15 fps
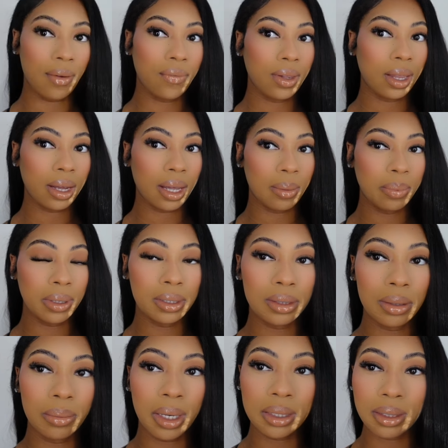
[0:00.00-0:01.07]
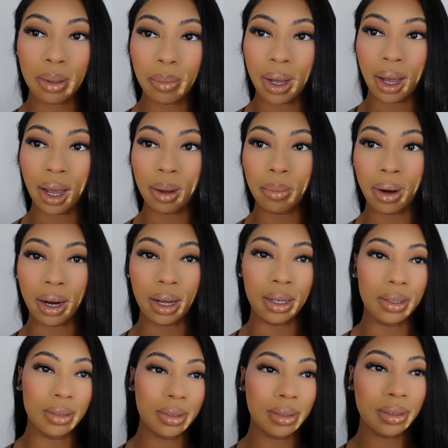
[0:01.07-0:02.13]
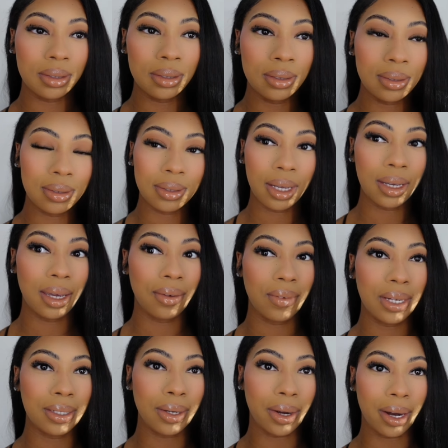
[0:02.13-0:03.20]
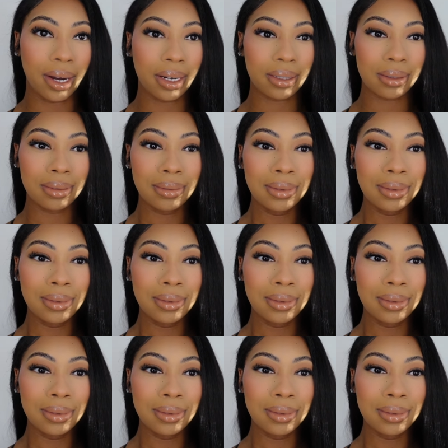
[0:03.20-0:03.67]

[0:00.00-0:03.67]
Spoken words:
I feel like I put too much on my eyebrows. They're giving dark.